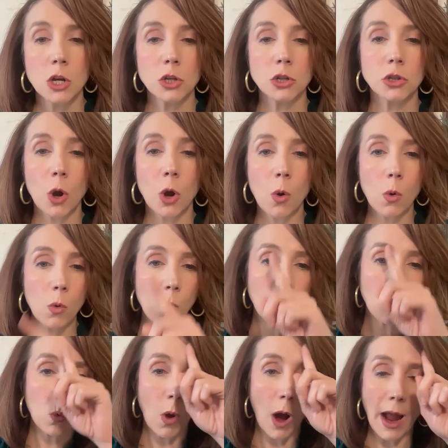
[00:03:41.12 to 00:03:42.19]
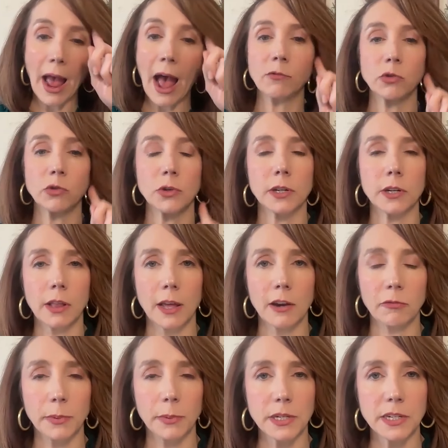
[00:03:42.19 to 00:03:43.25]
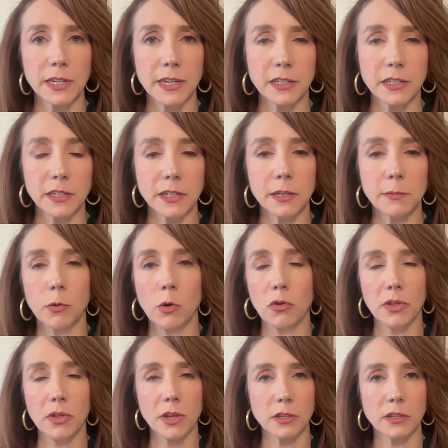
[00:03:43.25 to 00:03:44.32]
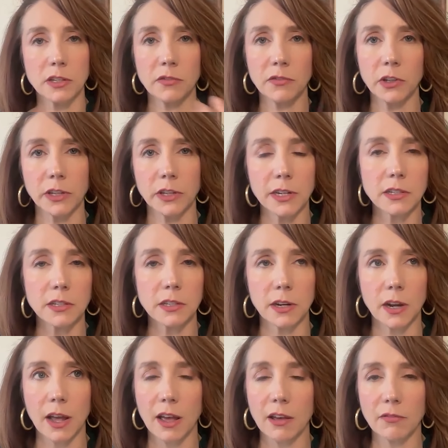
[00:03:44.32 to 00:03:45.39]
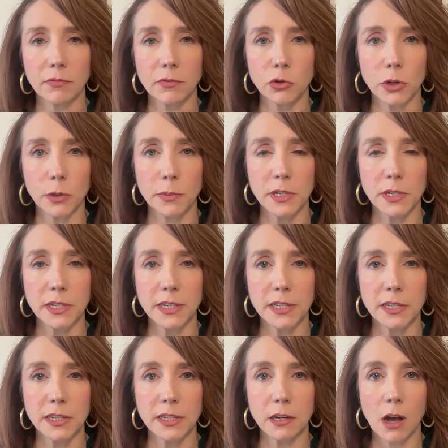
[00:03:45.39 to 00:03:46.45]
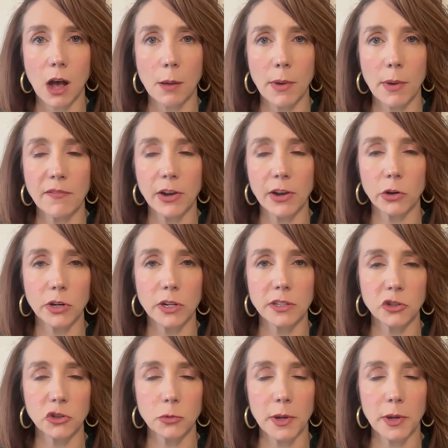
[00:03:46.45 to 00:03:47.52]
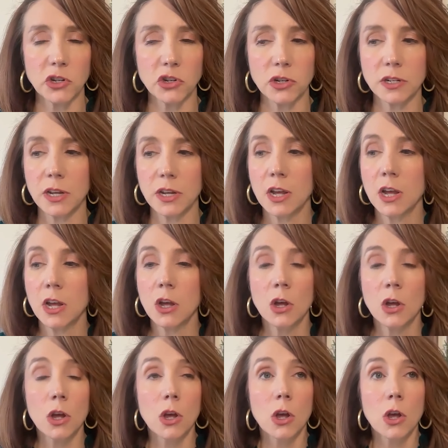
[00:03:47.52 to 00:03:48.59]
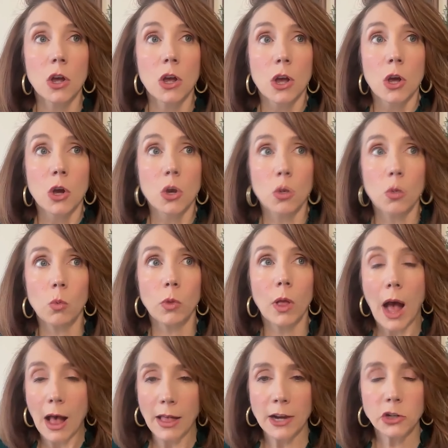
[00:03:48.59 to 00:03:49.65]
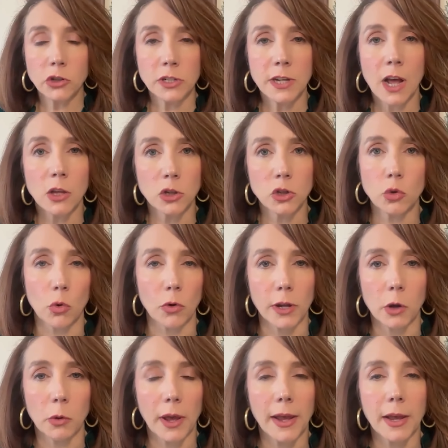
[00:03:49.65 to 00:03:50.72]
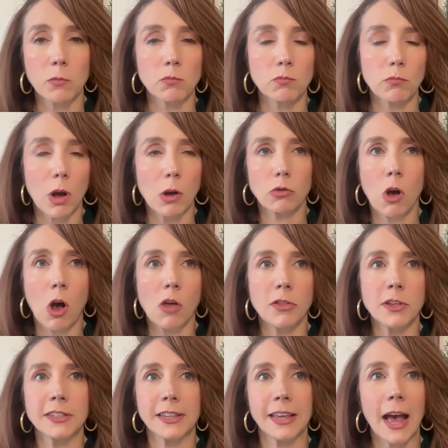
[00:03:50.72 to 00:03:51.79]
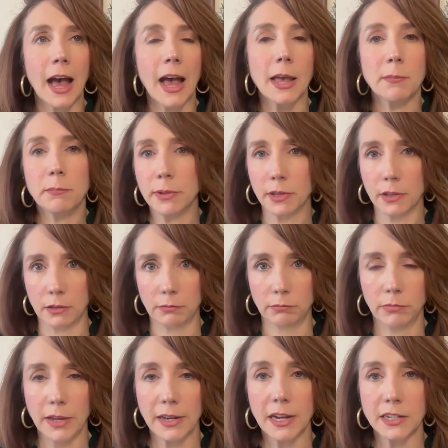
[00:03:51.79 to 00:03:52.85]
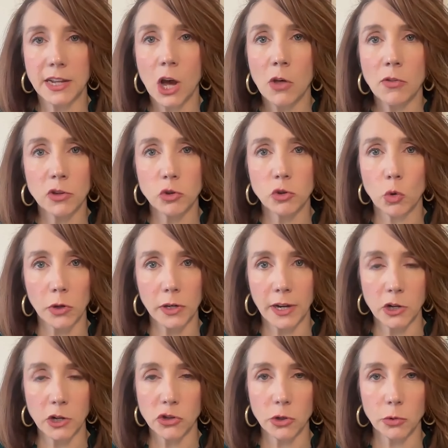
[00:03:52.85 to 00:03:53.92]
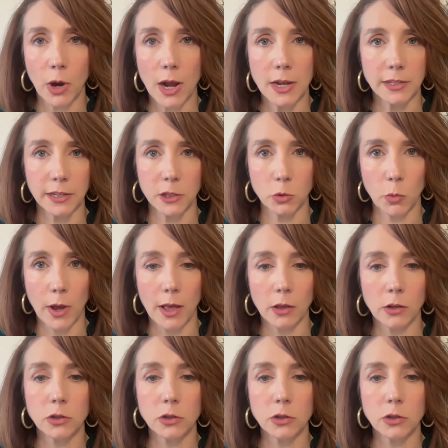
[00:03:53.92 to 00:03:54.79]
So I have treated a lot of PTSD, both in civilians and I have treated PTSD in combat veterans, as you mentioned. Well, I'll actually tell a story, okay? And I'll call this guy Bill. And I tell the story in Energy Rising as well.